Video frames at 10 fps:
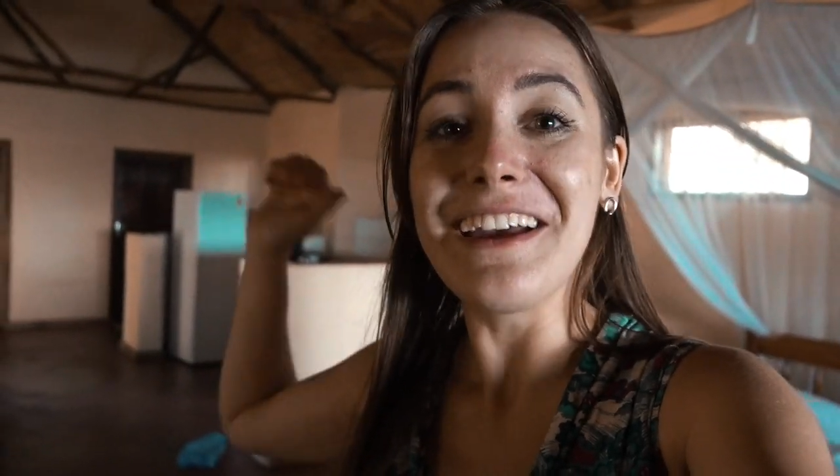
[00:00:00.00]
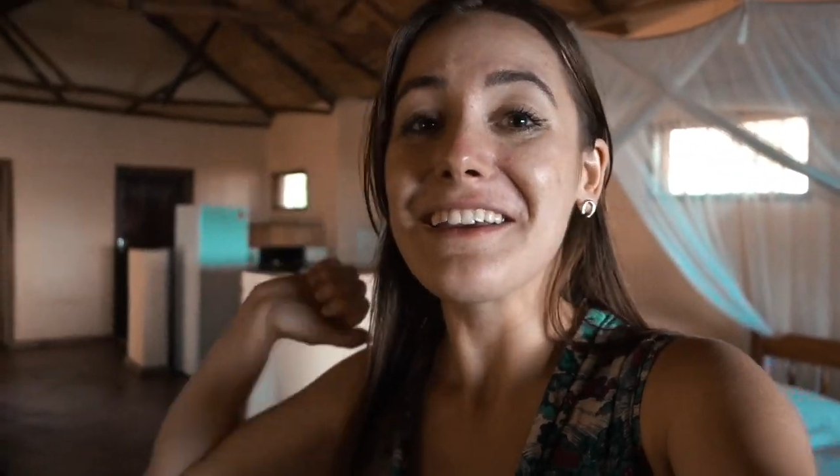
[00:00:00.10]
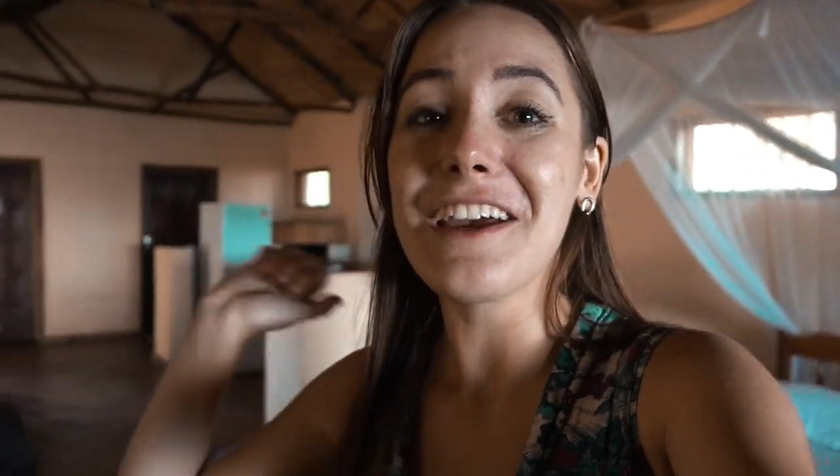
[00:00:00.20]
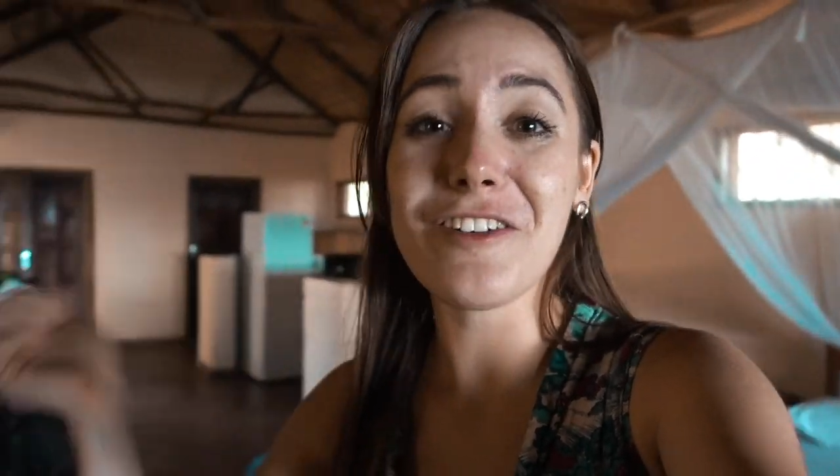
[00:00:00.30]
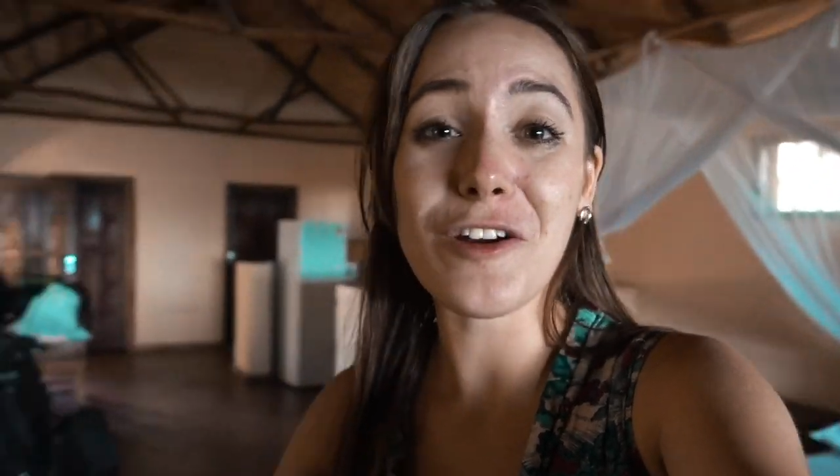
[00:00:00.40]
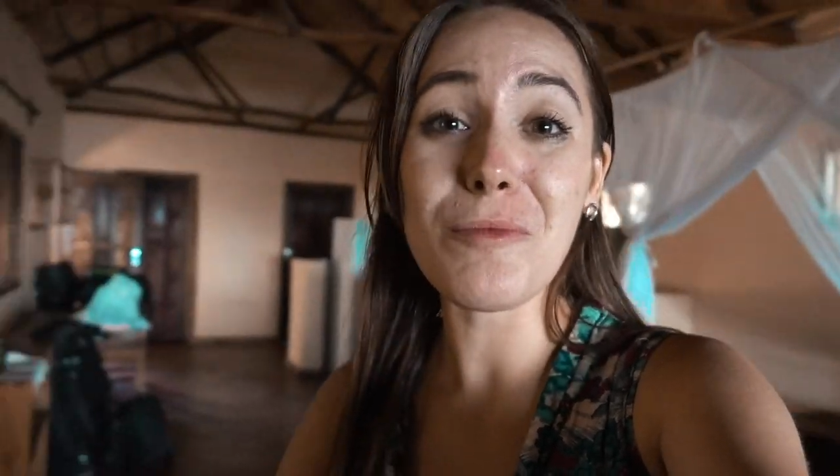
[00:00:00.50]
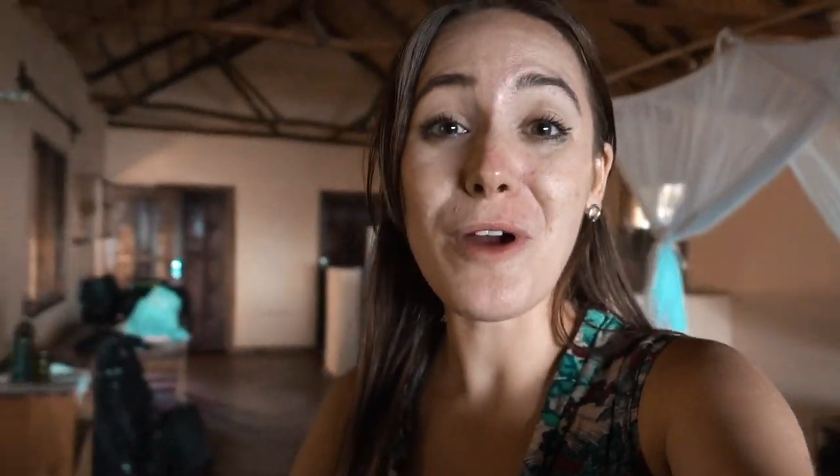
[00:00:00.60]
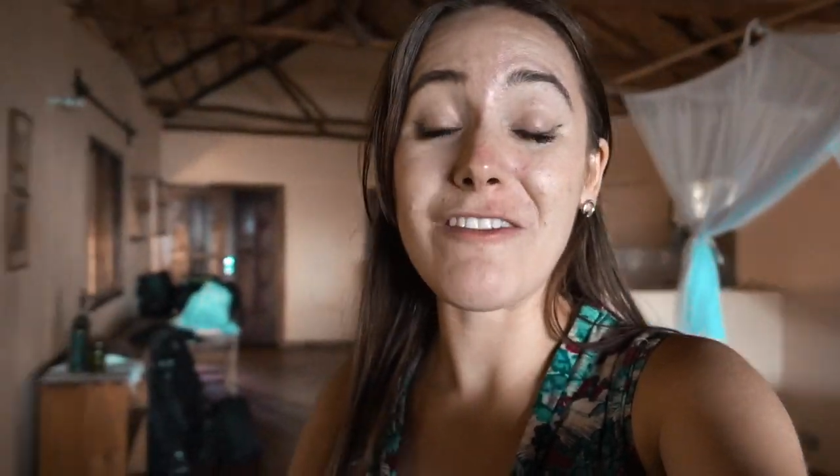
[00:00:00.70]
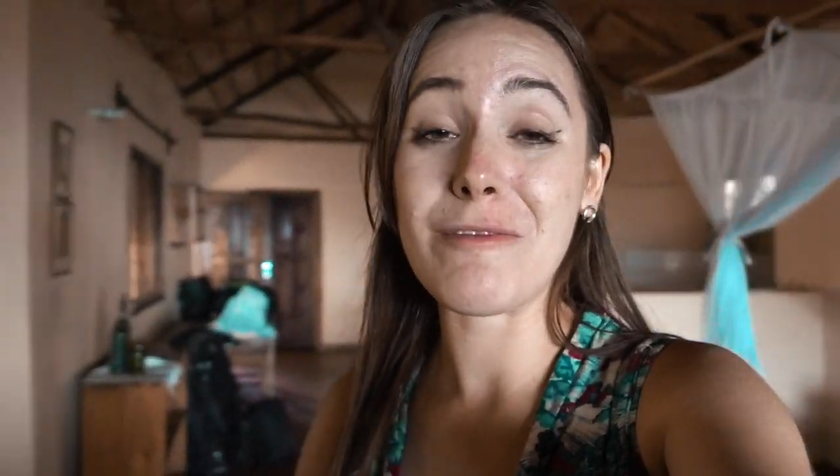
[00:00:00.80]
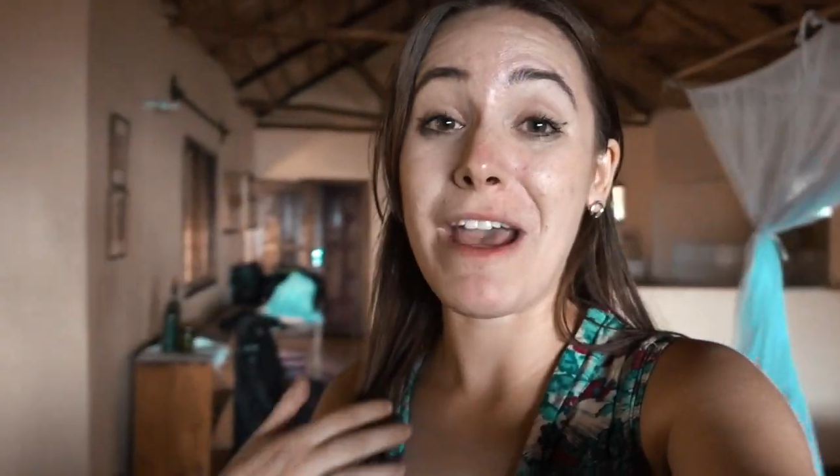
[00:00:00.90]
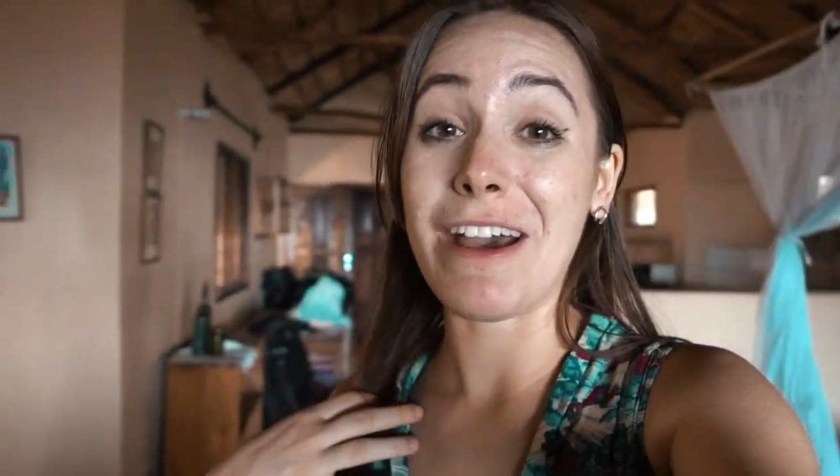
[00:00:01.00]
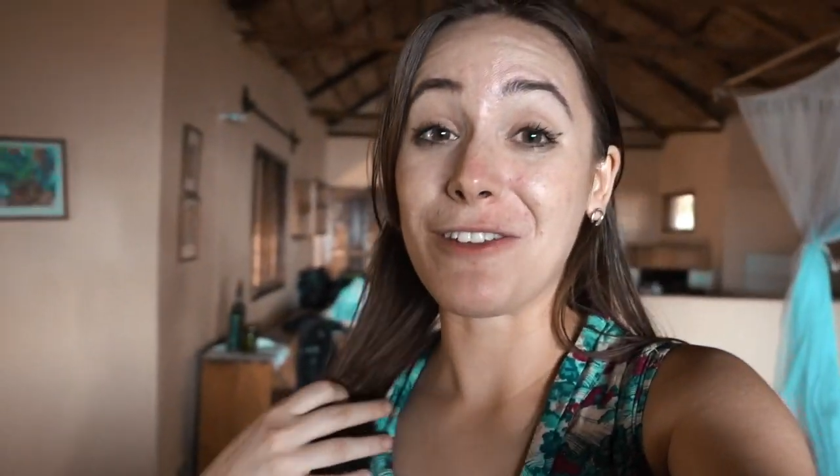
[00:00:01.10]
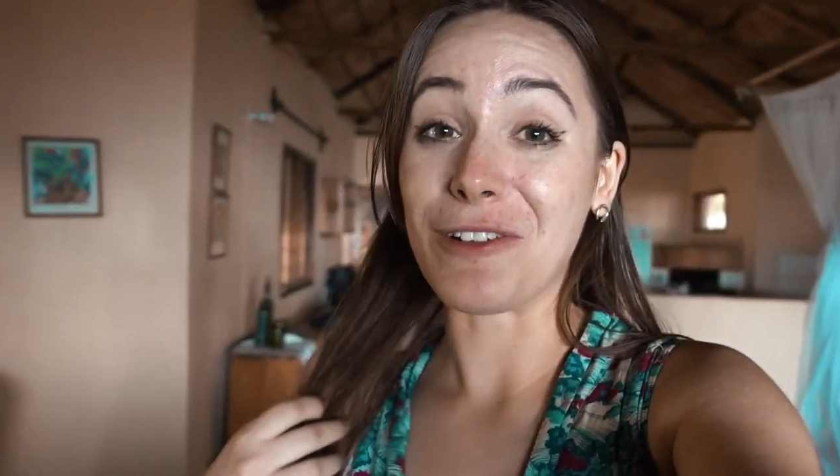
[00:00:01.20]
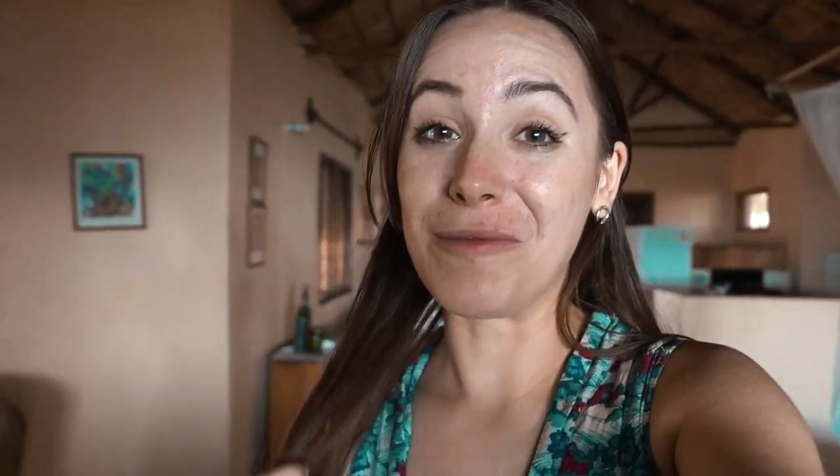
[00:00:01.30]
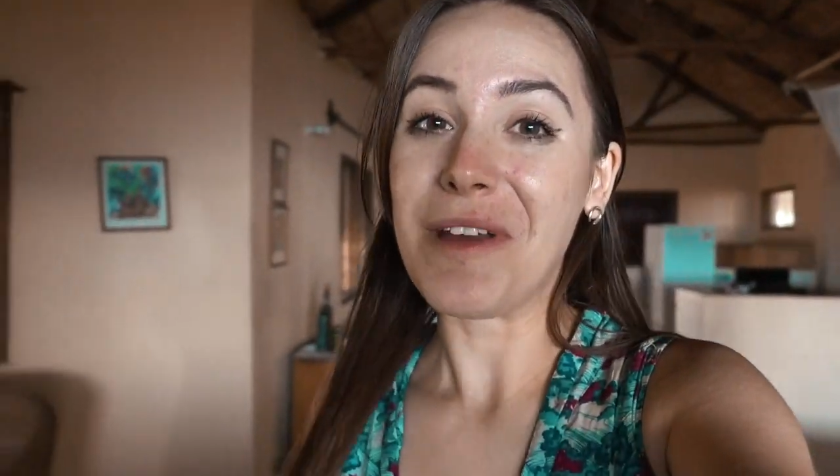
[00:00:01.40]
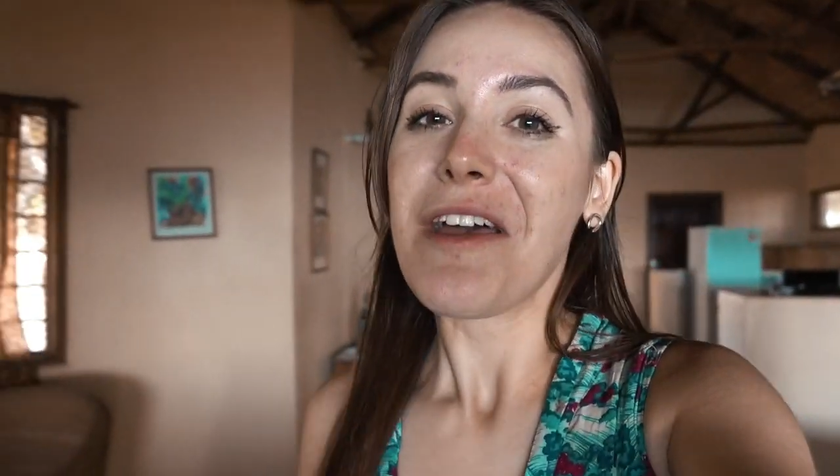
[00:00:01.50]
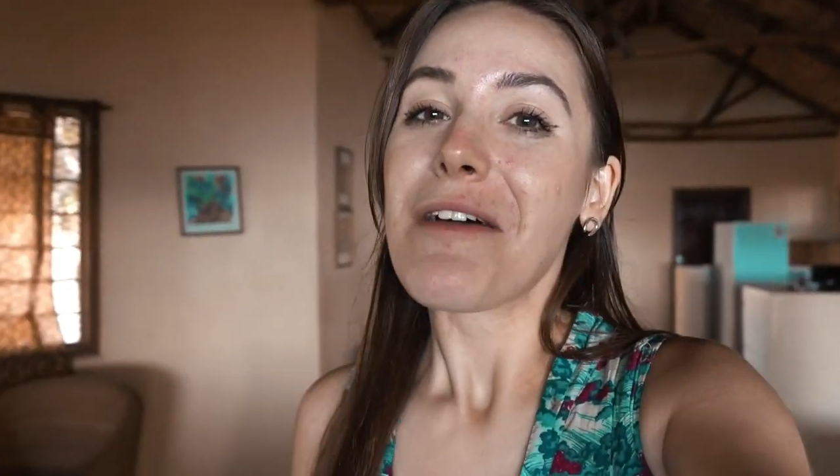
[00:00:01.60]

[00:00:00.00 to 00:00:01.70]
you have your own private bathroom,